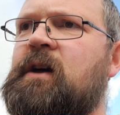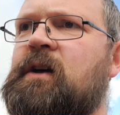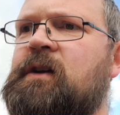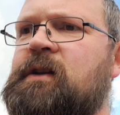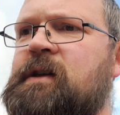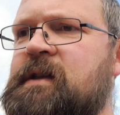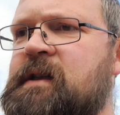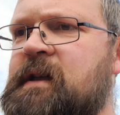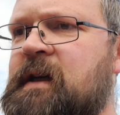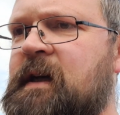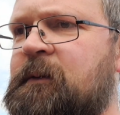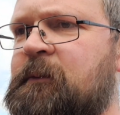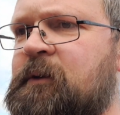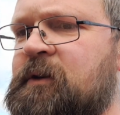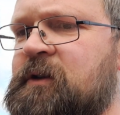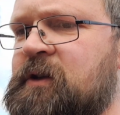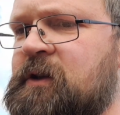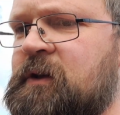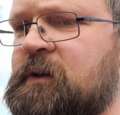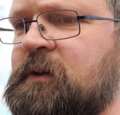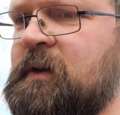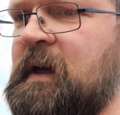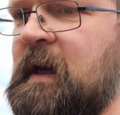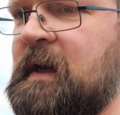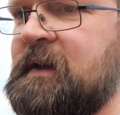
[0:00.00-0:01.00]
I'd say which
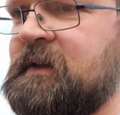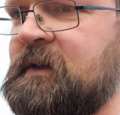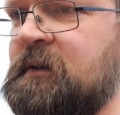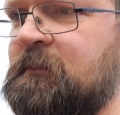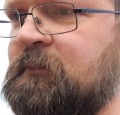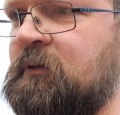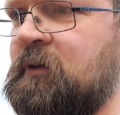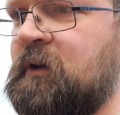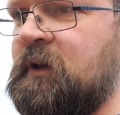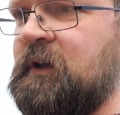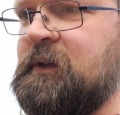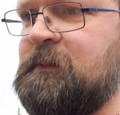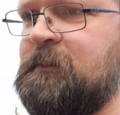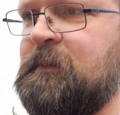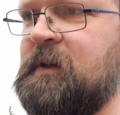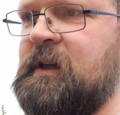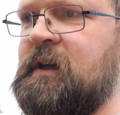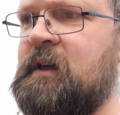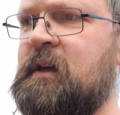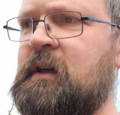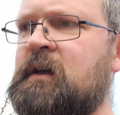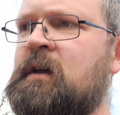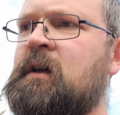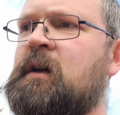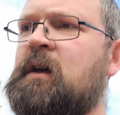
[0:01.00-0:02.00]
has surprised
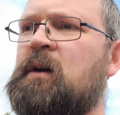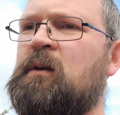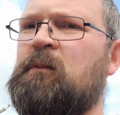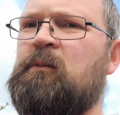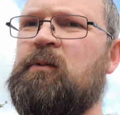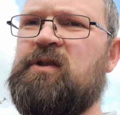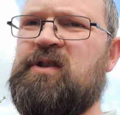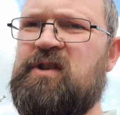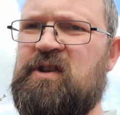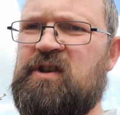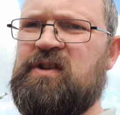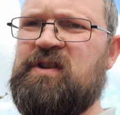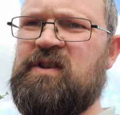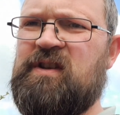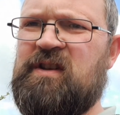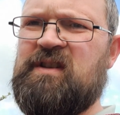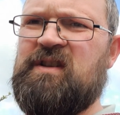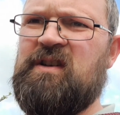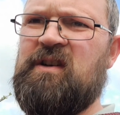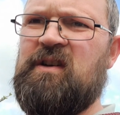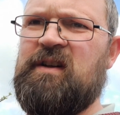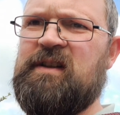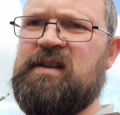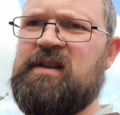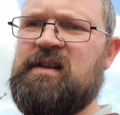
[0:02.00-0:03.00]
me was just the
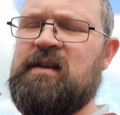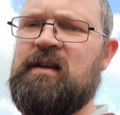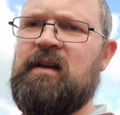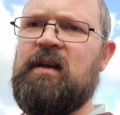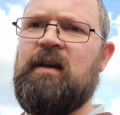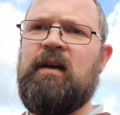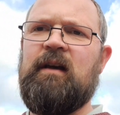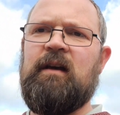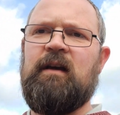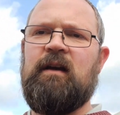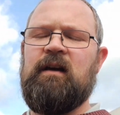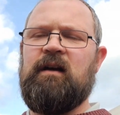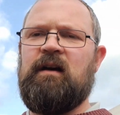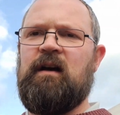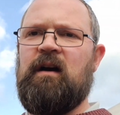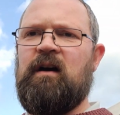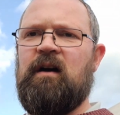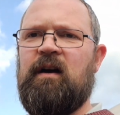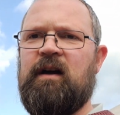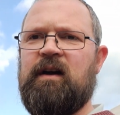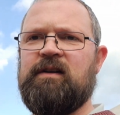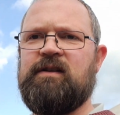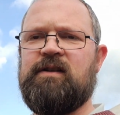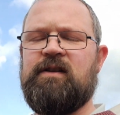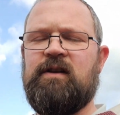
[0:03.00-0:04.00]
size.
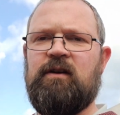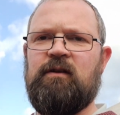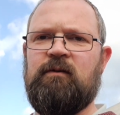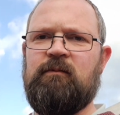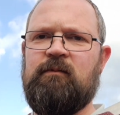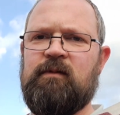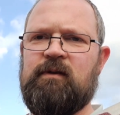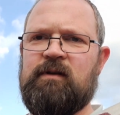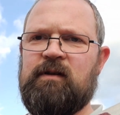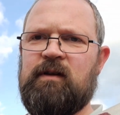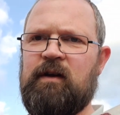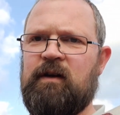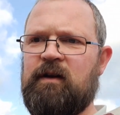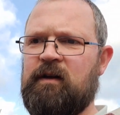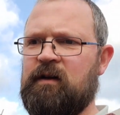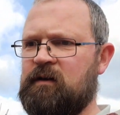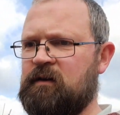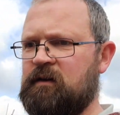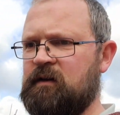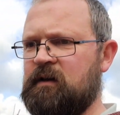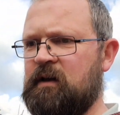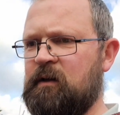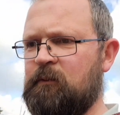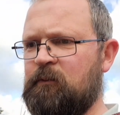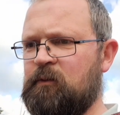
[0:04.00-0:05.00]
I assumed that
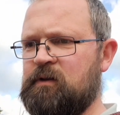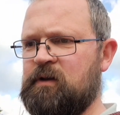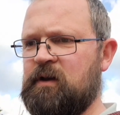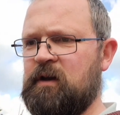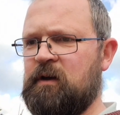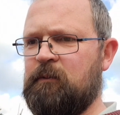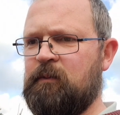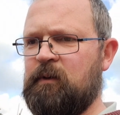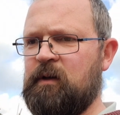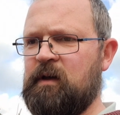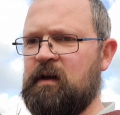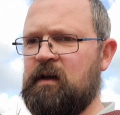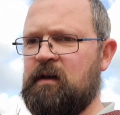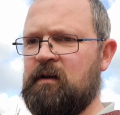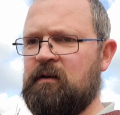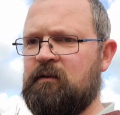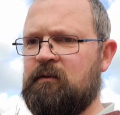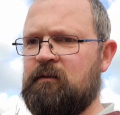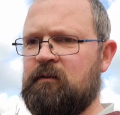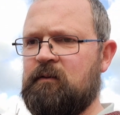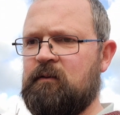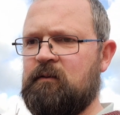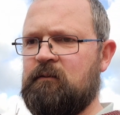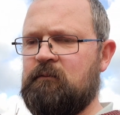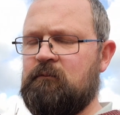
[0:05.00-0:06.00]
it was going to be,
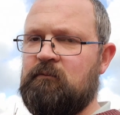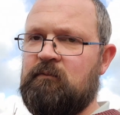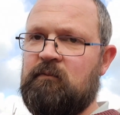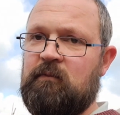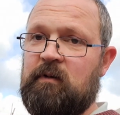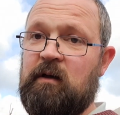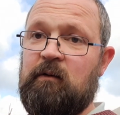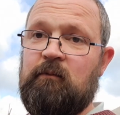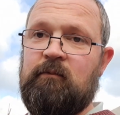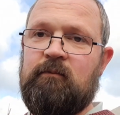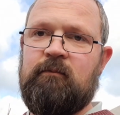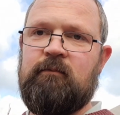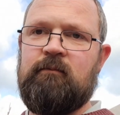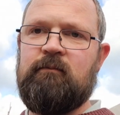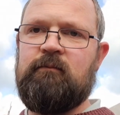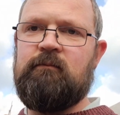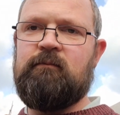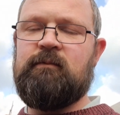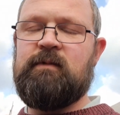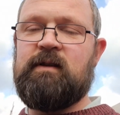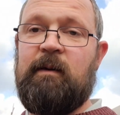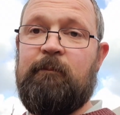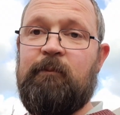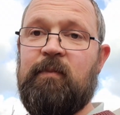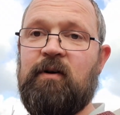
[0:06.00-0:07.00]
well,
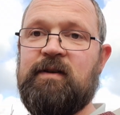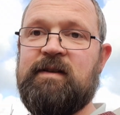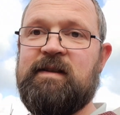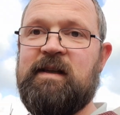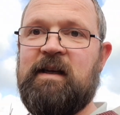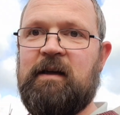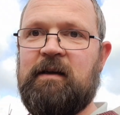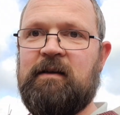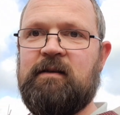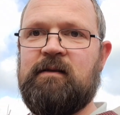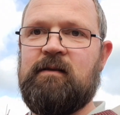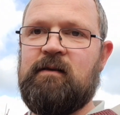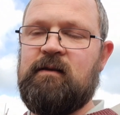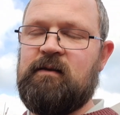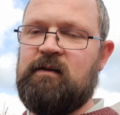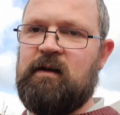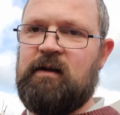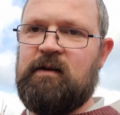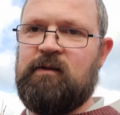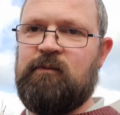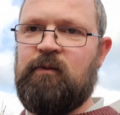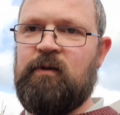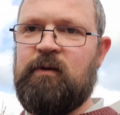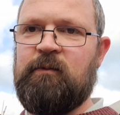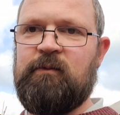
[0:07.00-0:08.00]
10 by 6 because
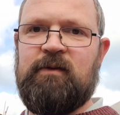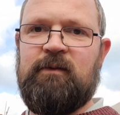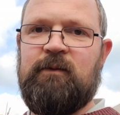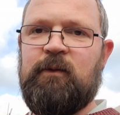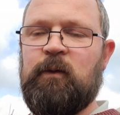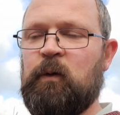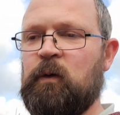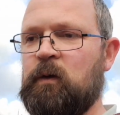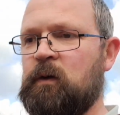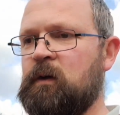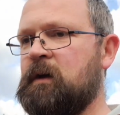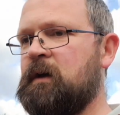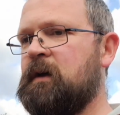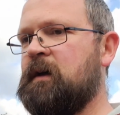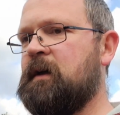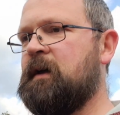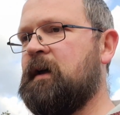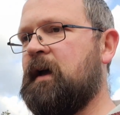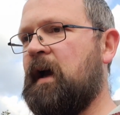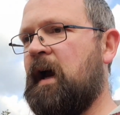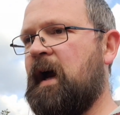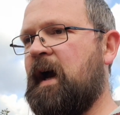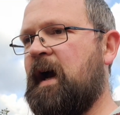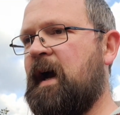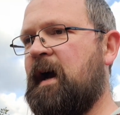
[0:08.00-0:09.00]
that's what it was for.
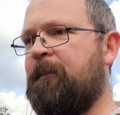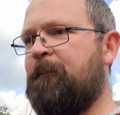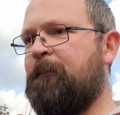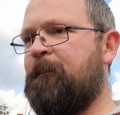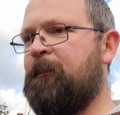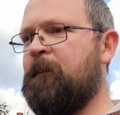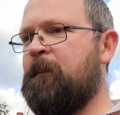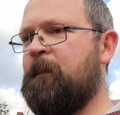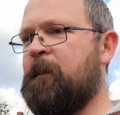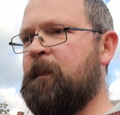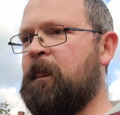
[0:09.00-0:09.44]
Um,